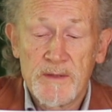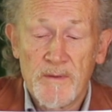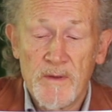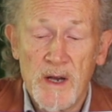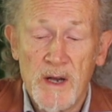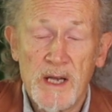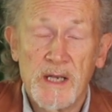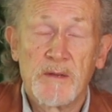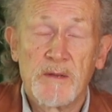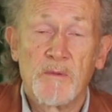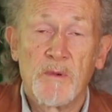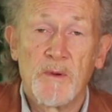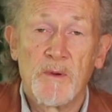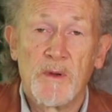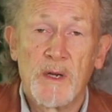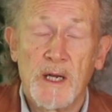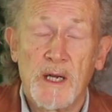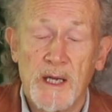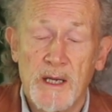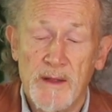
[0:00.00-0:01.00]
find
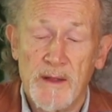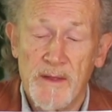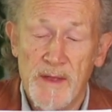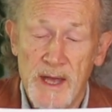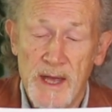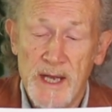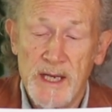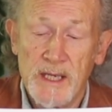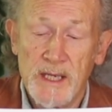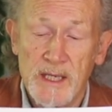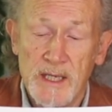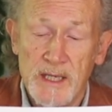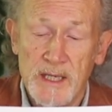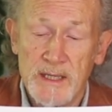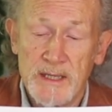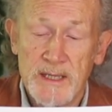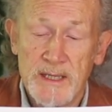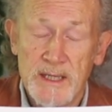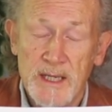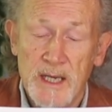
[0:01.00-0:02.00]
then
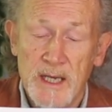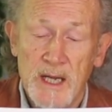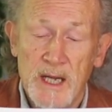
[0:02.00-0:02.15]
is